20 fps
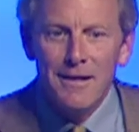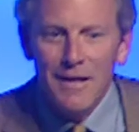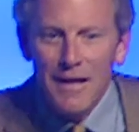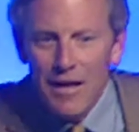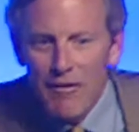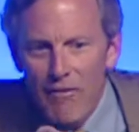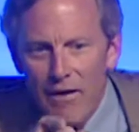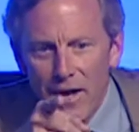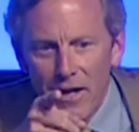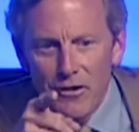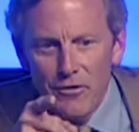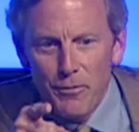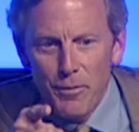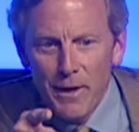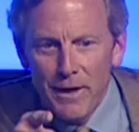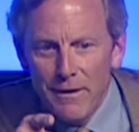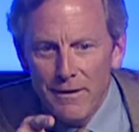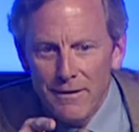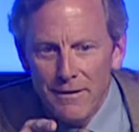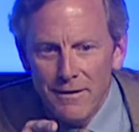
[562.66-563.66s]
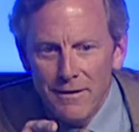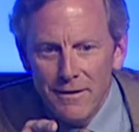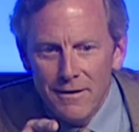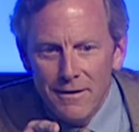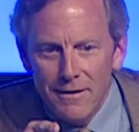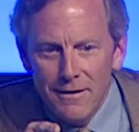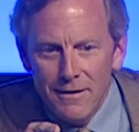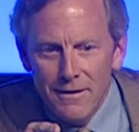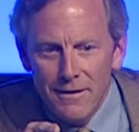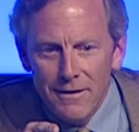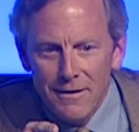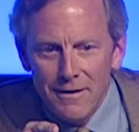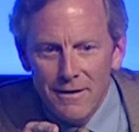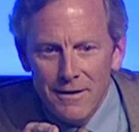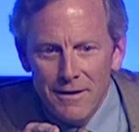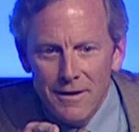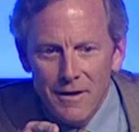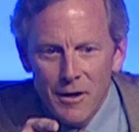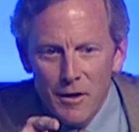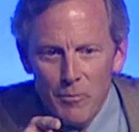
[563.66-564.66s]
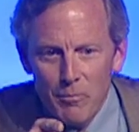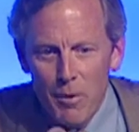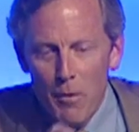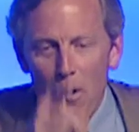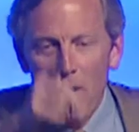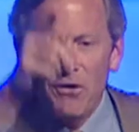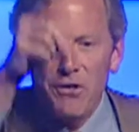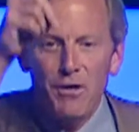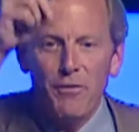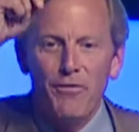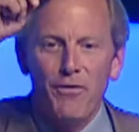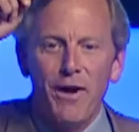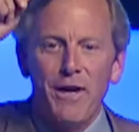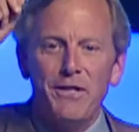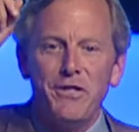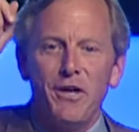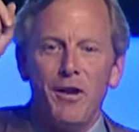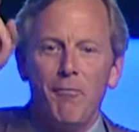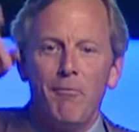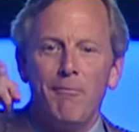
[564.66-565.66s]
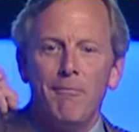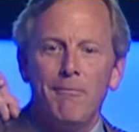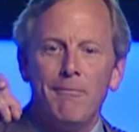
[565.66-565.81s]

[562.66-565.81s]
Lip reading: Advancement, promotion of friendship,